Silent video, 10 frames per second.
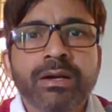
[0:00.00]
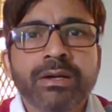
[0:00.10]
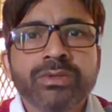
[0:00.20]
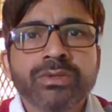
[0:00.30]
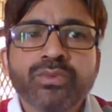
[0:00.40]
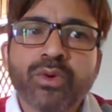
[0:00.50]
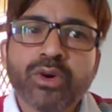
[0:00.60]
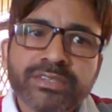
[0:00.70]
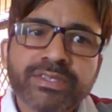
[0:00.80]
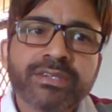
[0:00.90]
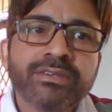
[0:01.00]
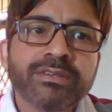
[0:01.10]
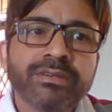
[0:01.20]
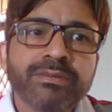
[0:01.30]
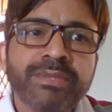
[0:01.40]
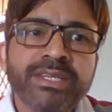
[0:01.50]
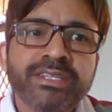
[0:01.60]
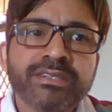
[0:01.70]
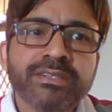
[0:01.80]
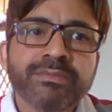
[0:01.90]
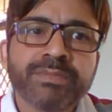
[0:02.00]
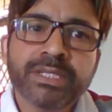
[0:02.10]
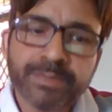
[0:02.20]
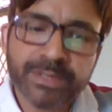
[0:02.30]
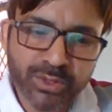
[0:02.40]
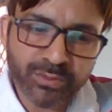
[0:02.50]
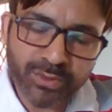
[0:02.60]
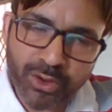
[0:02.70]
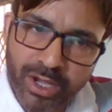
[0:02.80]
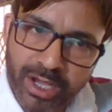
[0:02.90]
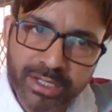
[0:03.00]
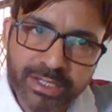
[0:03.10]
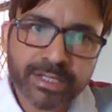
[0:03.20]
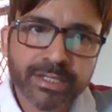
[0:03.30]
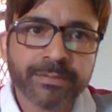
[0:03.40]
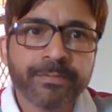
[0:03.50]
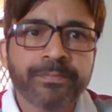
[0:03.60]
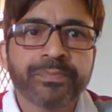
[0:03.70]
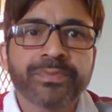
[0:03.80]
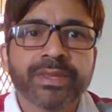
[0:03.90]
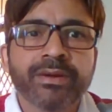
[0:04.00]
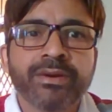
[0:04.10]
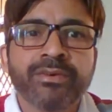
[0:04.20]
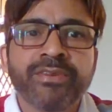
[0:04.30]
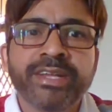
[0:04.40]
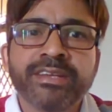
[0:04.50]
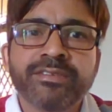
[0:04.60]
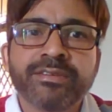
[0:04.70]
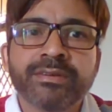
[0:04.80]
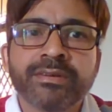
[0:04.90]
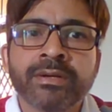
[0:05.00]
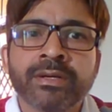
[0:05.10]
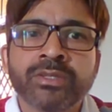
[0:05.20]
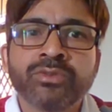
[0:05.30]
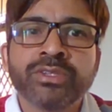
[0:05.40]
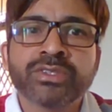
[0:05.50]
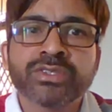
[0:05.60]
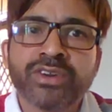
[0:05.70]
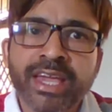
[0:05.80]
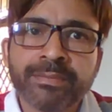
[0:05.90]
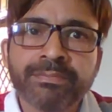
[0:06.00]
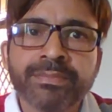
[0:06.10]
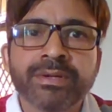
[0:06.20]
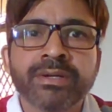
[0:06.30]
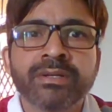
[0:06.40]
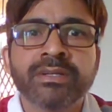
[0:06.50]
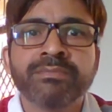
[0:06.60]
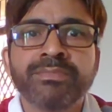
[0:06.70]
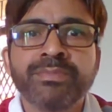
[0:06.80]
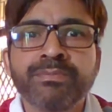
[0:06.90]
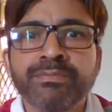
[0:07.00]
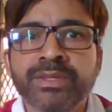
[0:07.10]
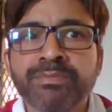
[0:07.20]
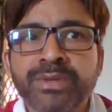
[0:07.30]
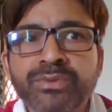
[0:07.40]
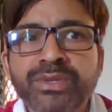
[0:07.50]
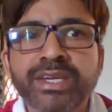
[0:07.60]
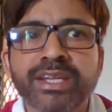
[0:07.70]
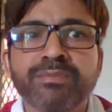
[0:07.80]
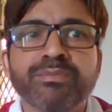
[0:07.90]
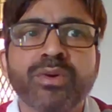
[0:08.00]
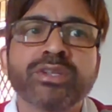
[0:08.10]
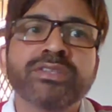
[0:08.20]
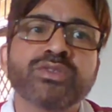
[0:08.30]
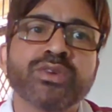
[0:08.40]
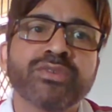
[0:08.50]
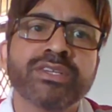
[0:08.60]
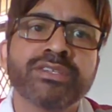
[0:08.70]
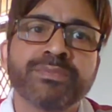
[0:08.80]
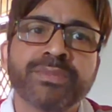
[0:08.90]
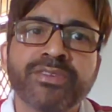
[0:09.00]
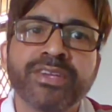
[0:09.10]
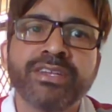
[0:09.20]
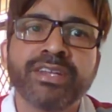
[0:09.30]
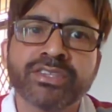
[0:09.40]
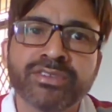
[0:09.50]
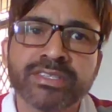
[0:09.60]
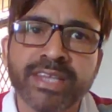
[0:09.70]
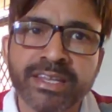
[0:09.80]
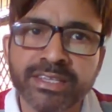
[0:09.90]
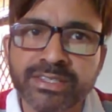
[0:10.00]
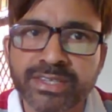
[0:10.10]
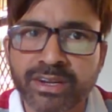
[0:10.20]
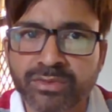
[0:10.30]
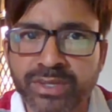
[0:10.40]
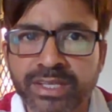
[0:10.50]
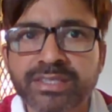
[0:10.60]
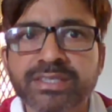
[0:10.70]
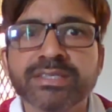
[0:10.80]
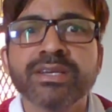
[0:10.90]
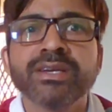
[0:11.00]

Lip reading: So whatever be the purpose of rock art, whether to describe the beauty and importance of contemporary natural settings, surroundings,